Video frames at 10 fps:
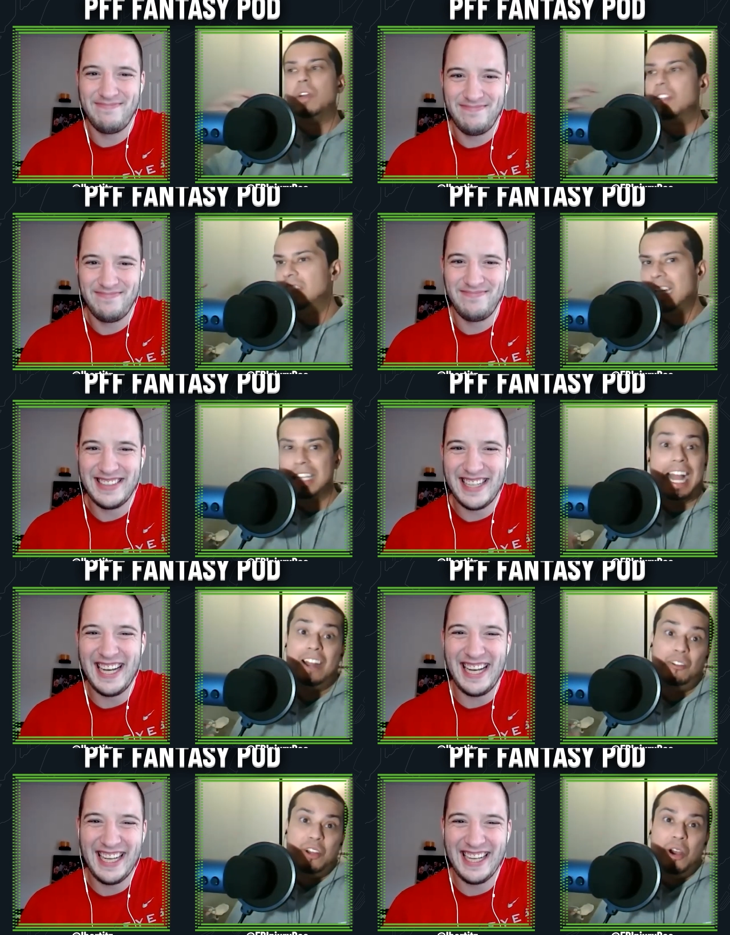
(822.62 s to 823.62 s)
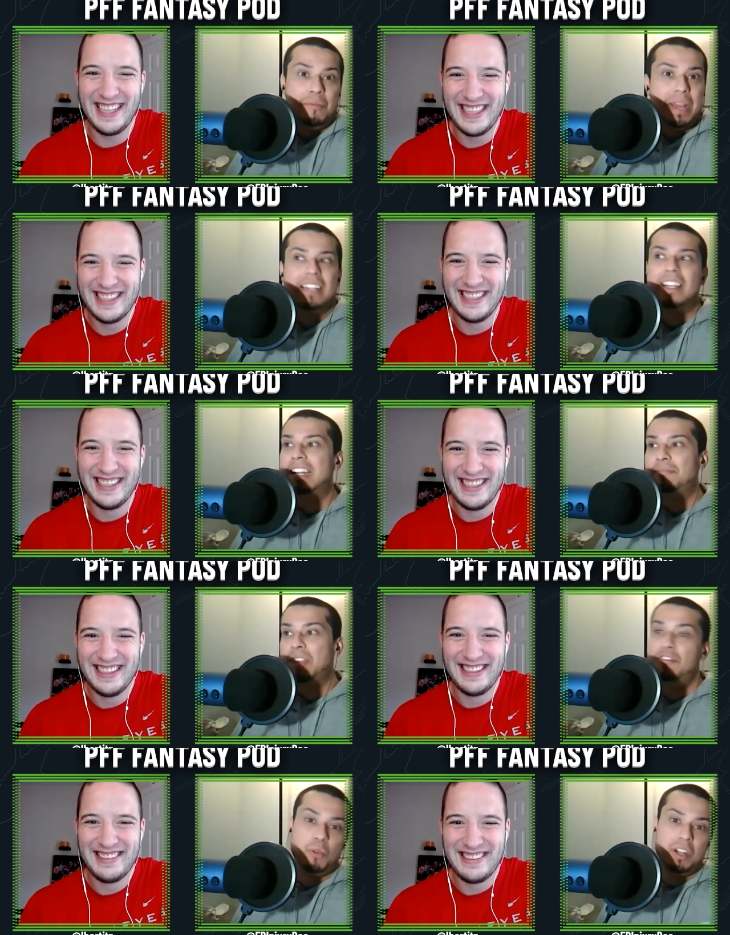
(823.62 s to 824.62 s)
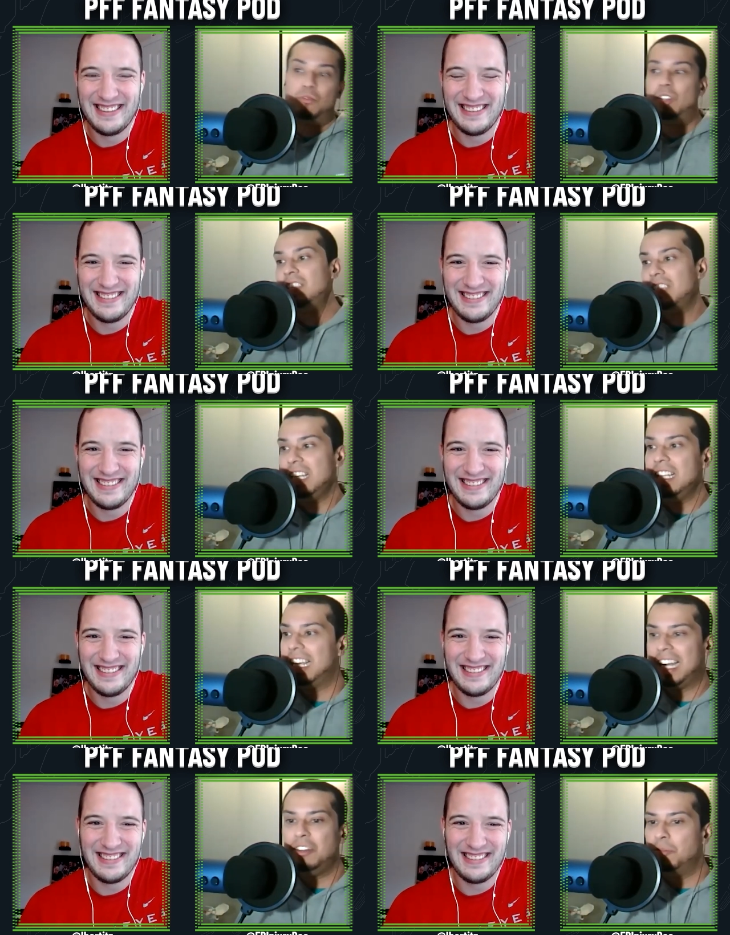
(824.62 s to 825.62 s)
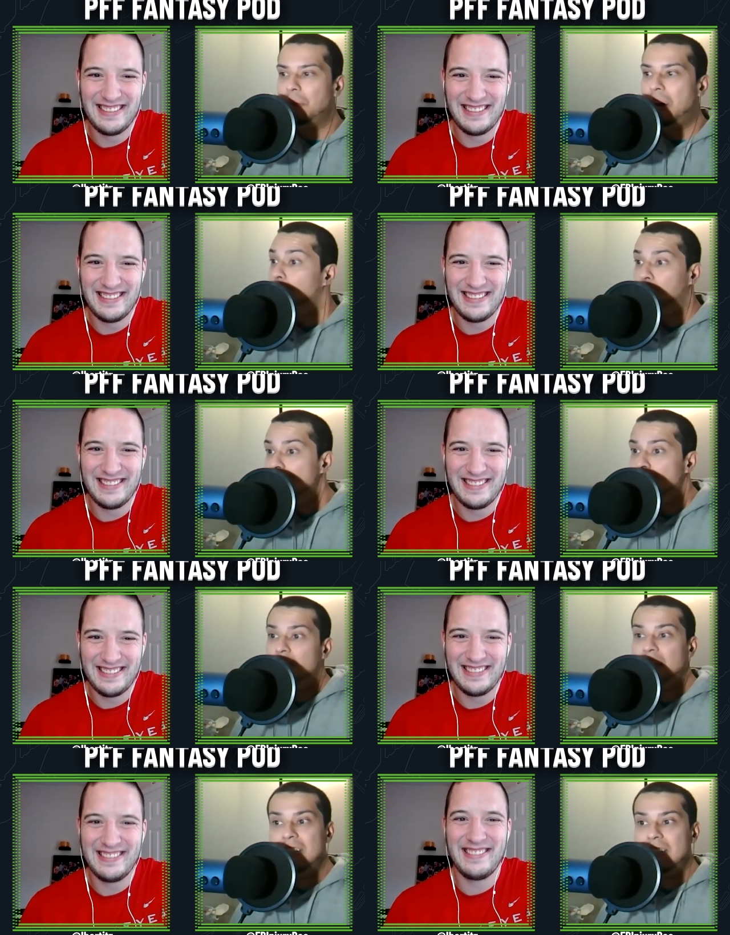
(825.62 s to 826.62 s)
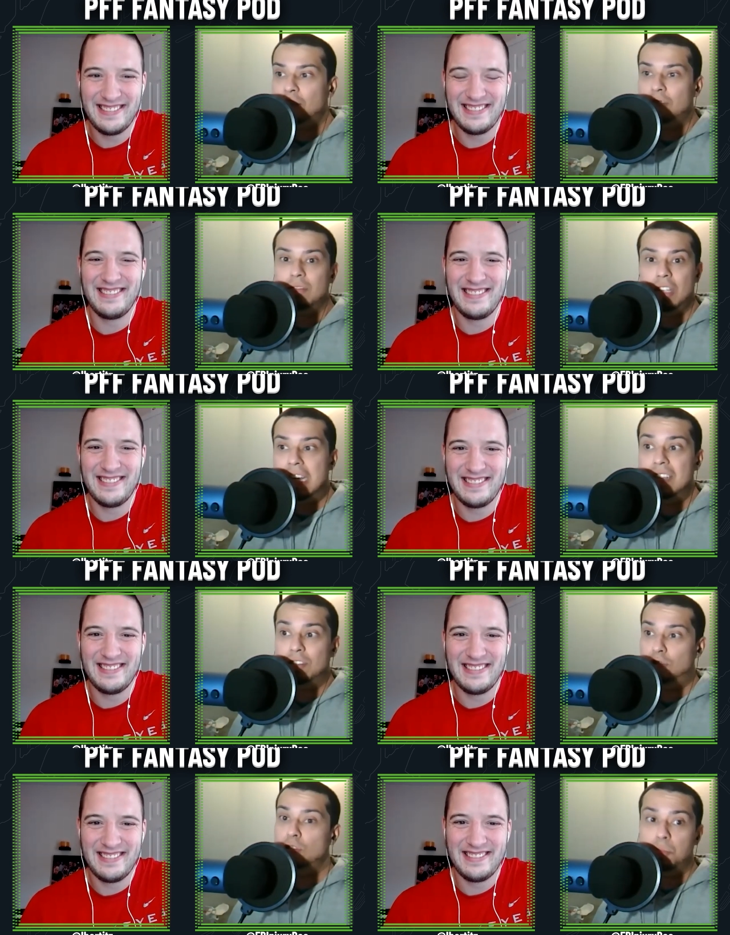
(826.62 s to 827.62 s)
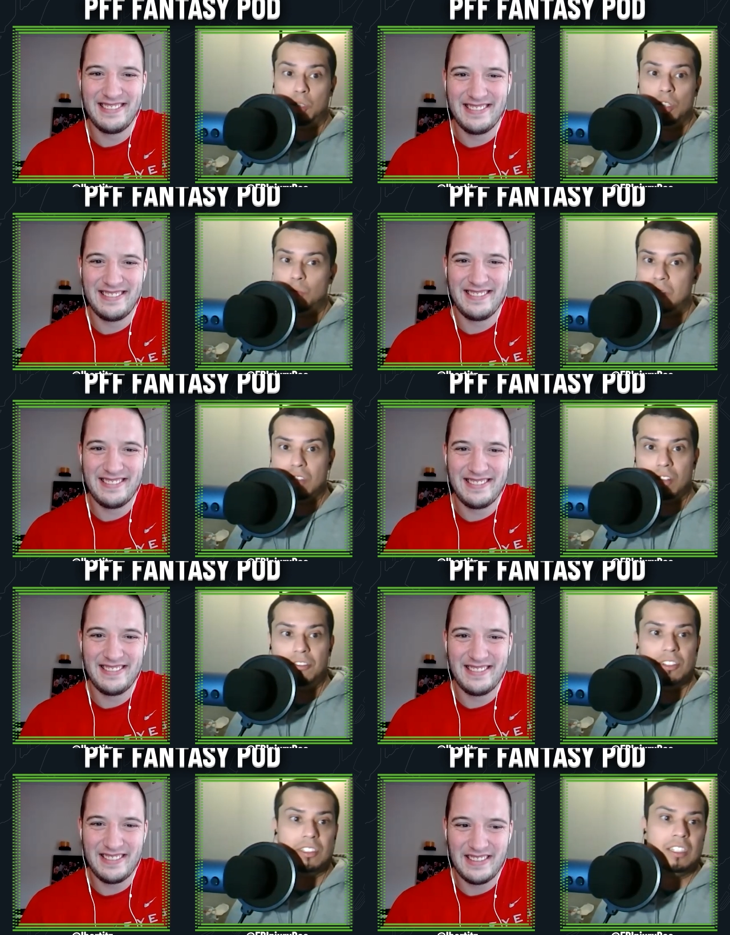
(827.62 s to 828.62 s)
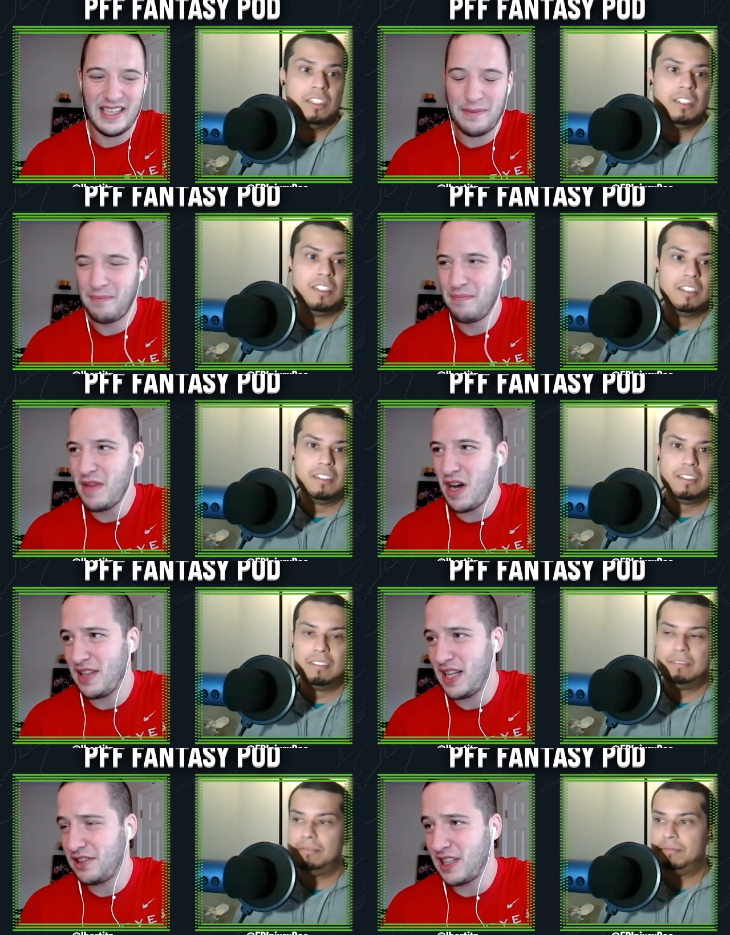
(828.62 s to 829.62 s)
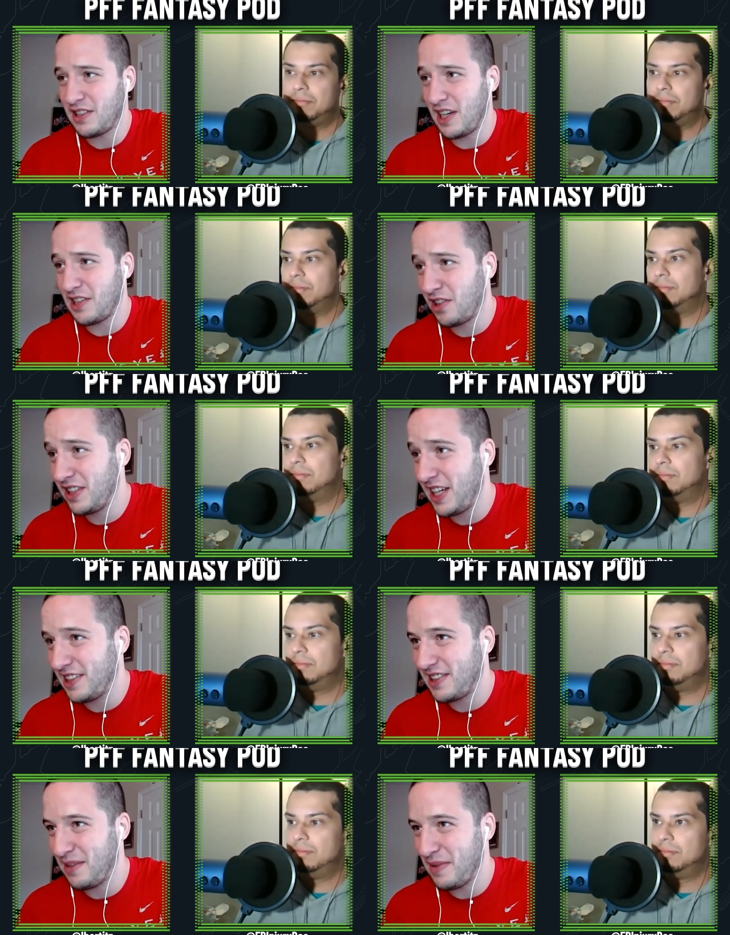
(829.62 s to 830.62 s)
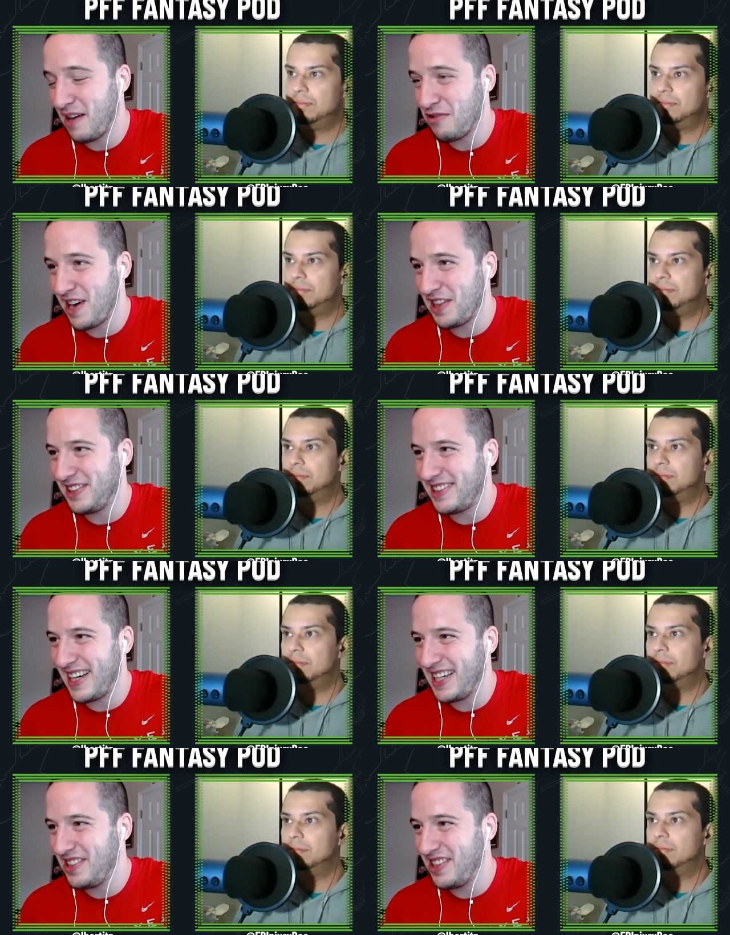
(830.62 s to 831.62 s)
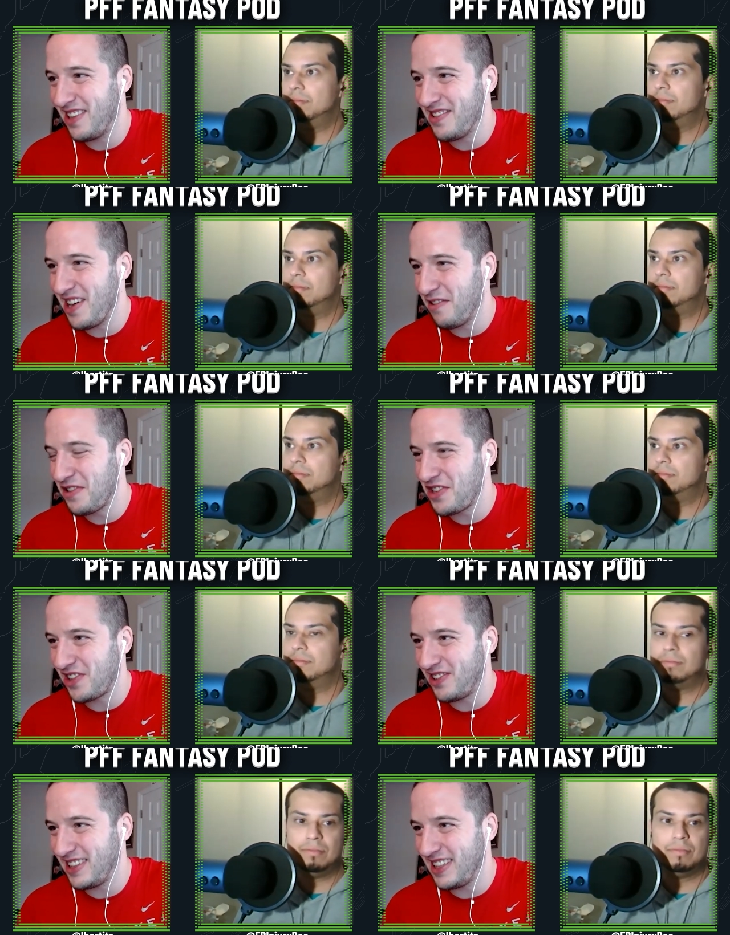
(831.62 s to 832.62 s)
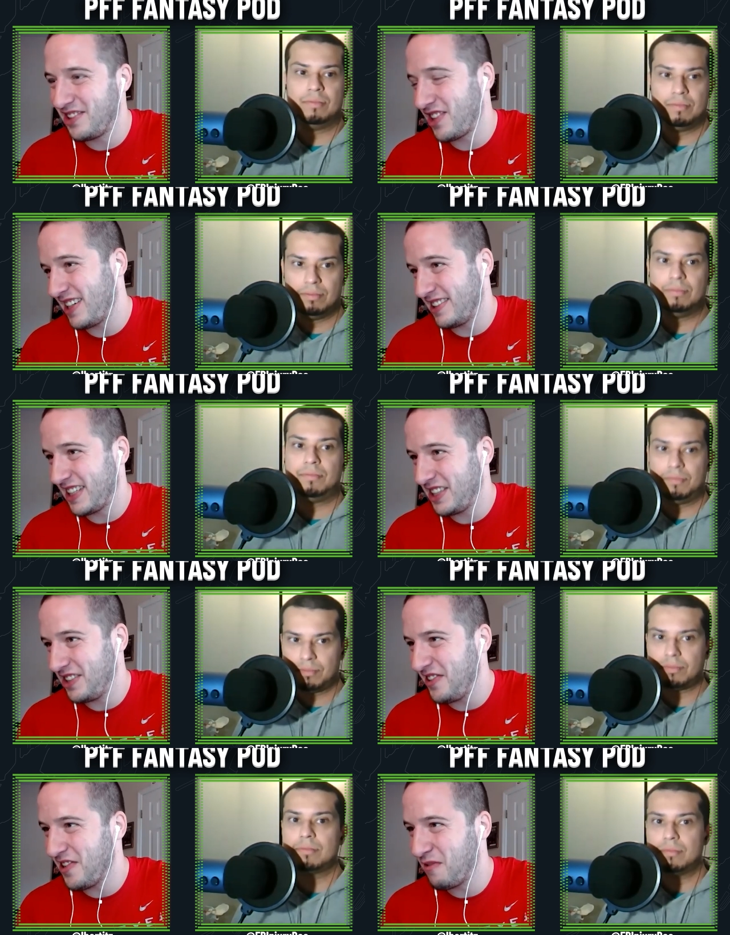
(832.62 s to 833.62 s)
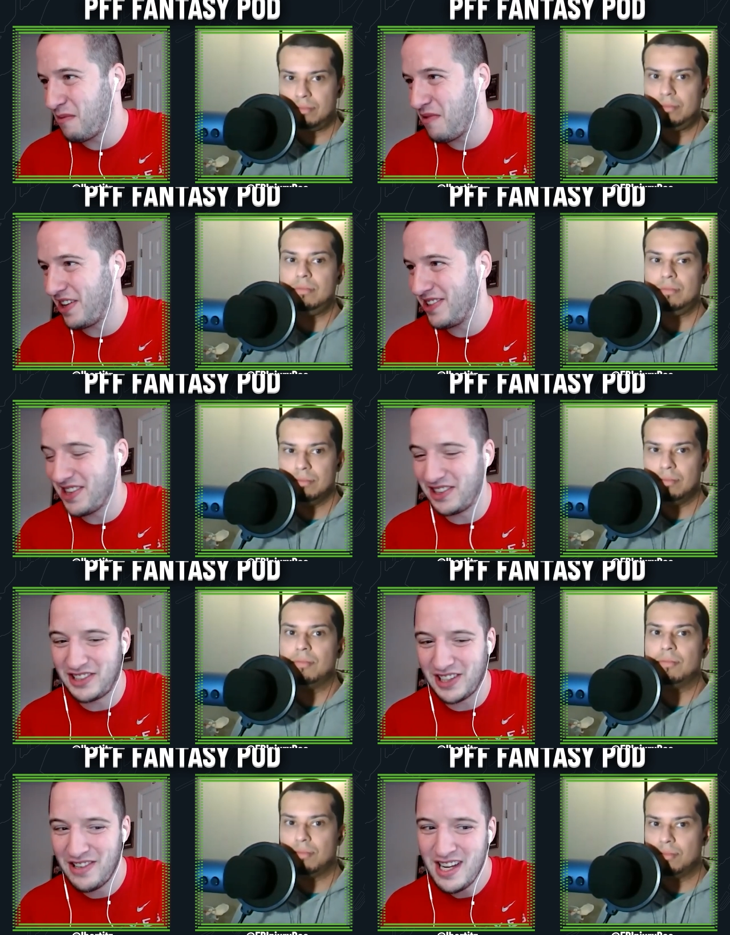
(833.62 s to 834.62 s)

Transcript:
Speaker 1: say like i don't know man like if you want to risk it like i don't i don't blame you because he is he's super good when he's on the field
Speaker 2: yeah no, and that's that's that's all you can say, man. I would rather you say you don't know for sure than try to say you do know one way or another. So,